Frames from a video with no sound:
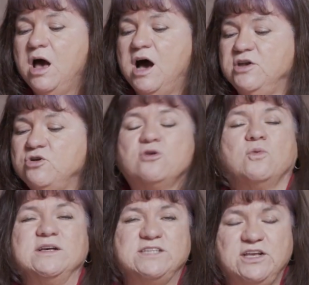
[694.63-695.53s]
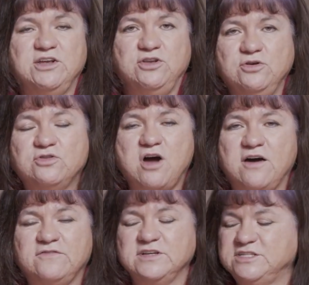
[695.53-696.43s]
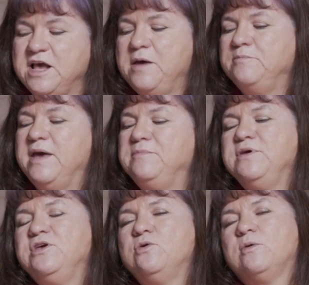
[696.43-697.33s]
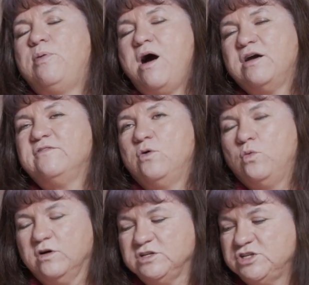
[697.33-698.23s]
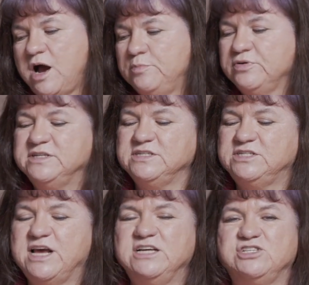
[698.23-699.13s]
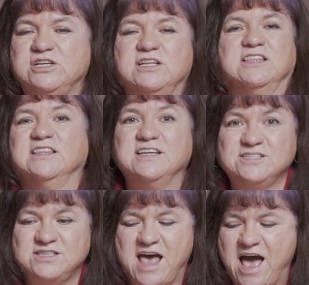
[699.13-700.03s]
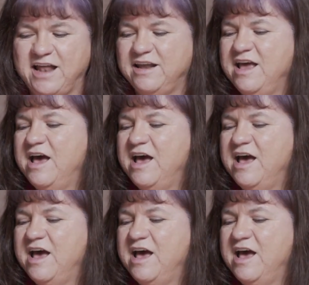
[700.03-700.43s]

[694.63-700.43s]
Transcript: Northwest Indian Youth Conference, maybe you were part of a workshop presentation, list that.